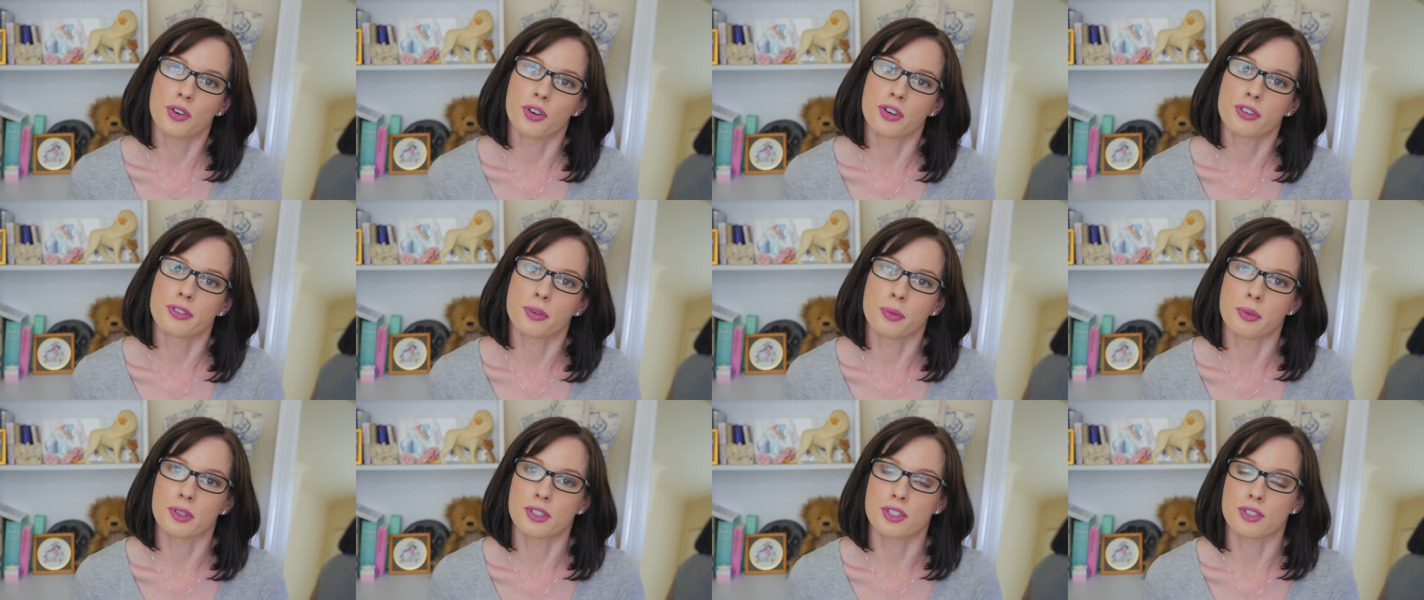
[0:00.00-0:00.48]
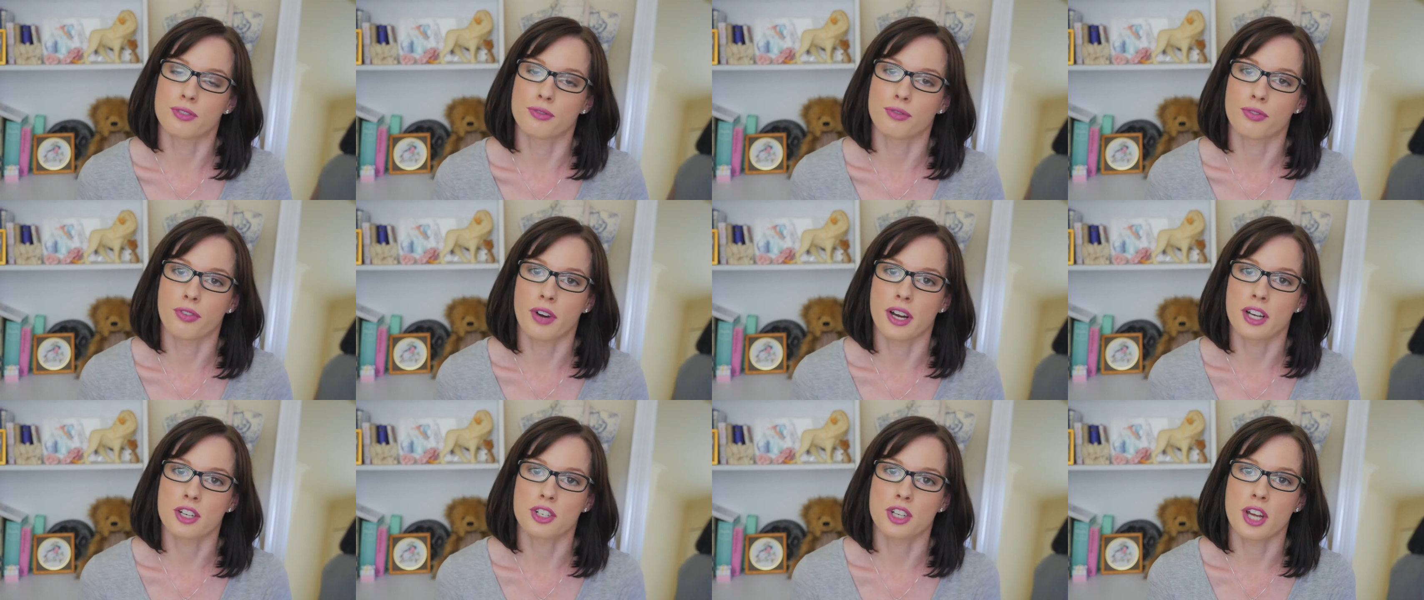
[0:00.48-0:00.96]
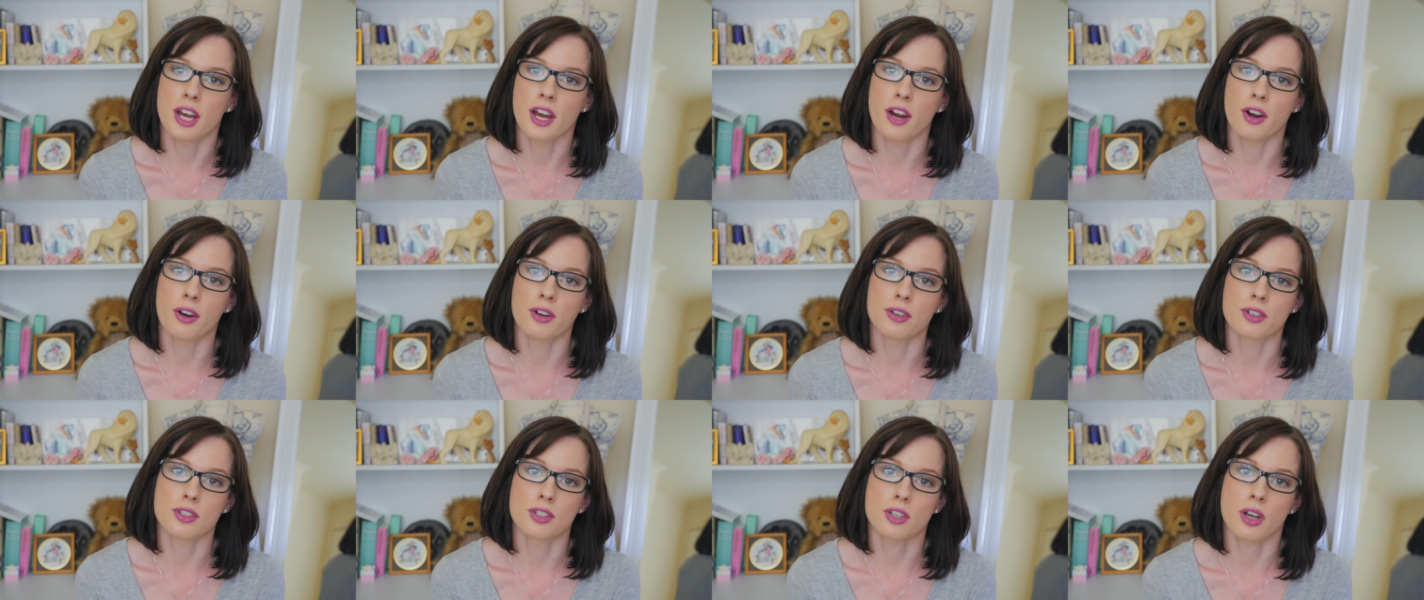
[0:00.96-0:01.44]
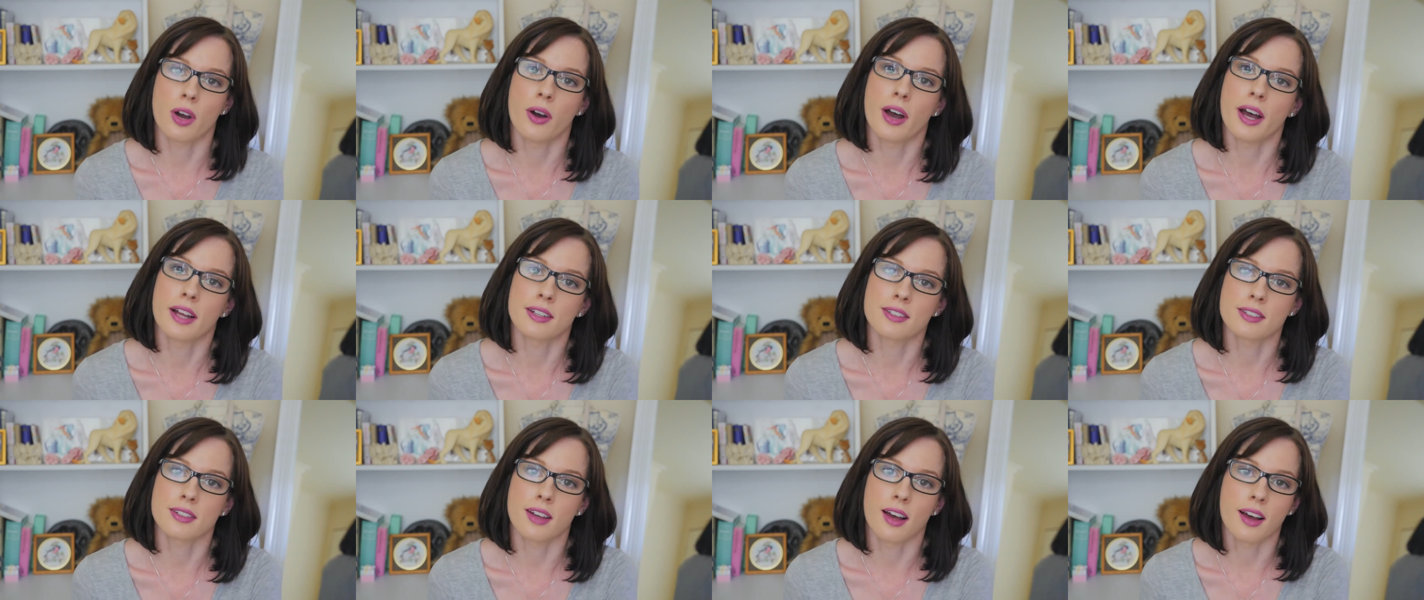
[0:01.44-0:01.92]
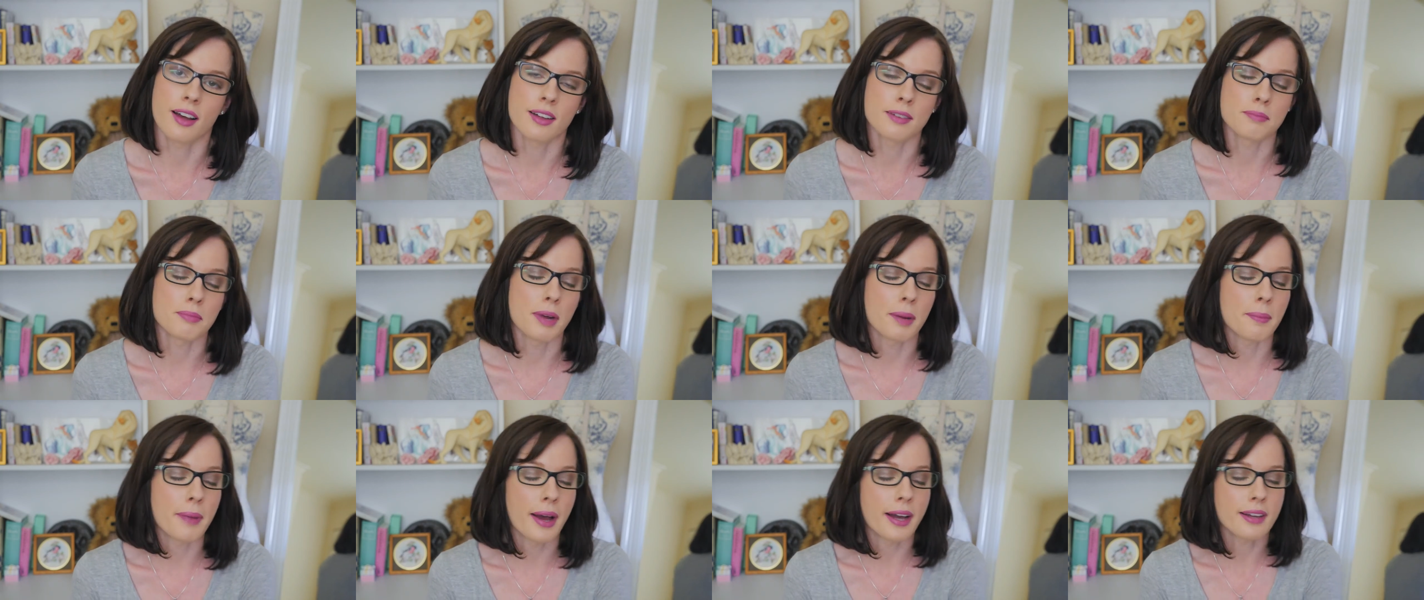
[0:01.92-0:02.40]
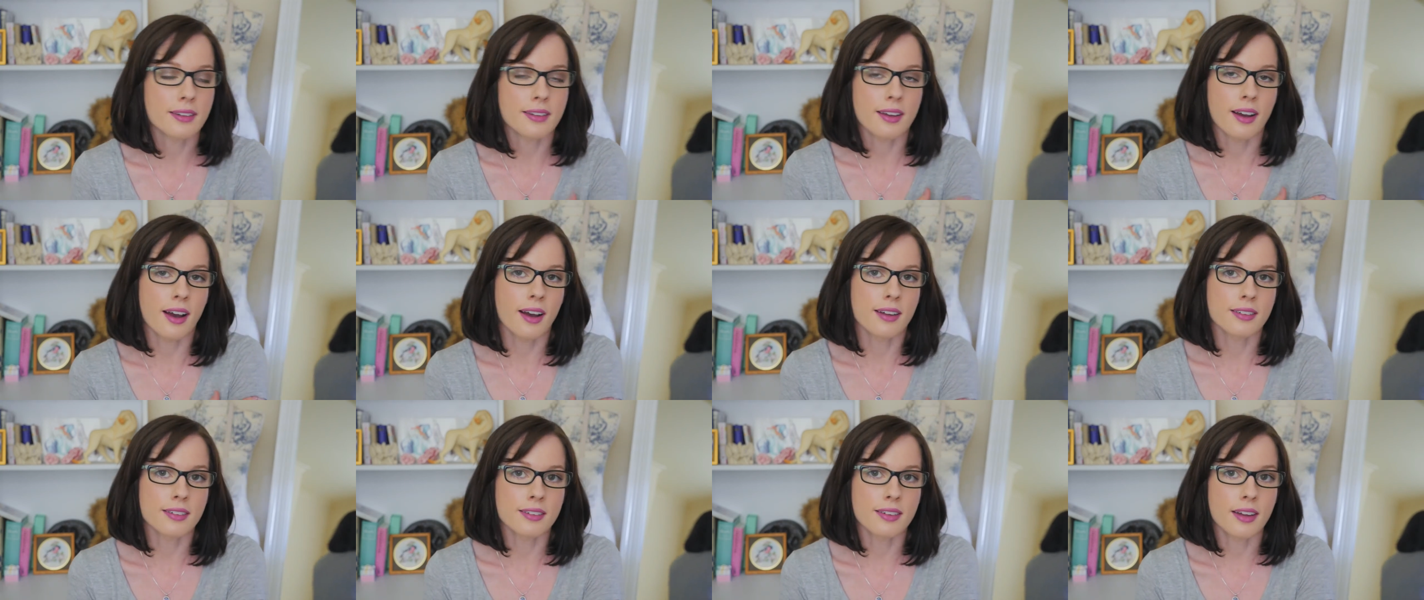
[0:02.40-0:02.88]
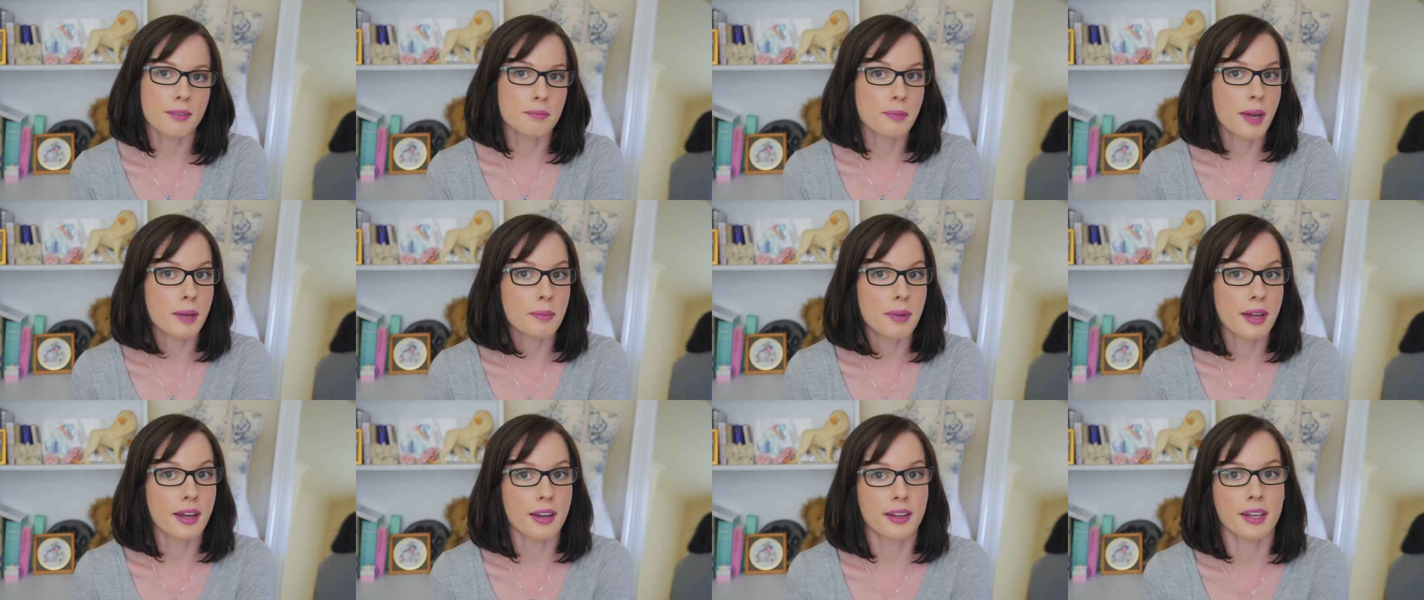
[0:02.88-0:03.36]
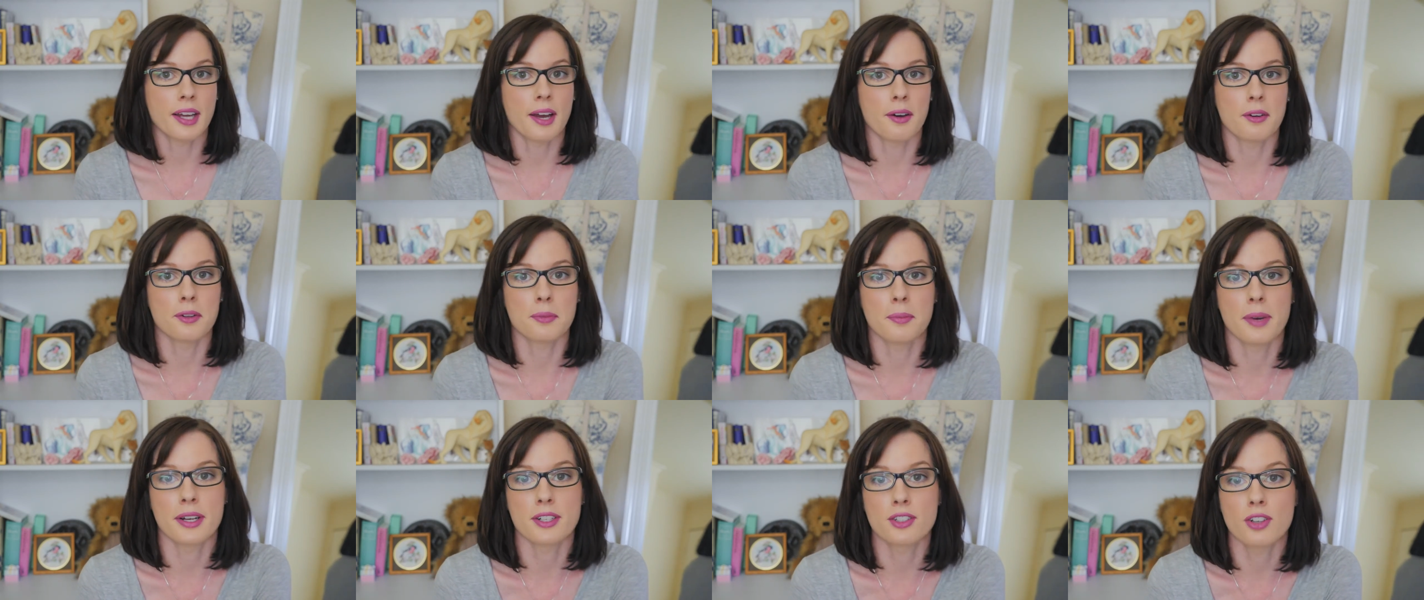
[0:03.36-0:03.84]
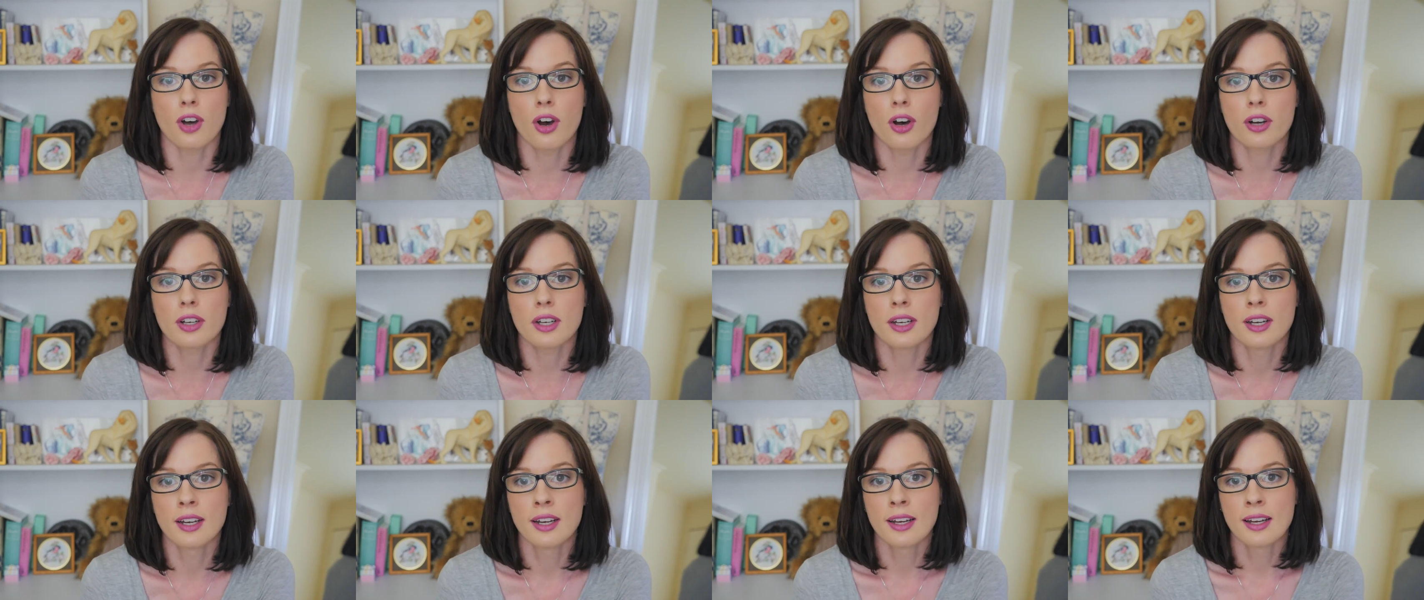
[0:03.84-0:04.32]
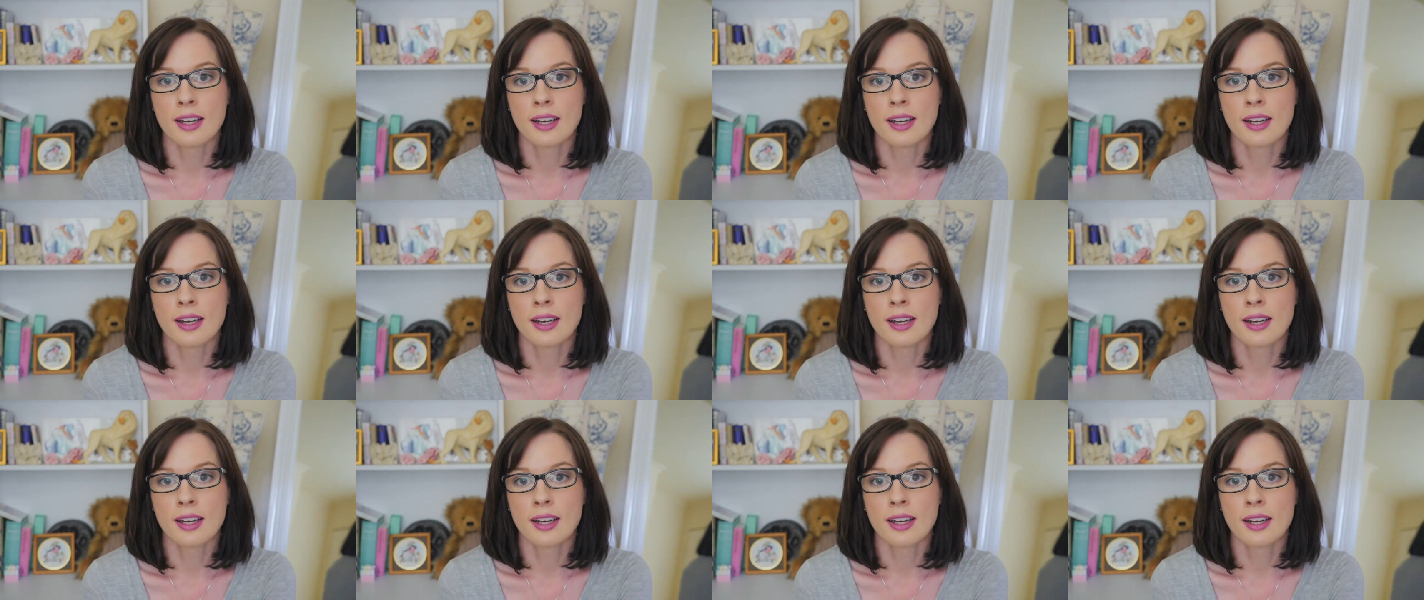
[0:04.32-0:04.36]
Or if I want some fresh air, I'll just go outside in my backyard and maybe hang out with my dog.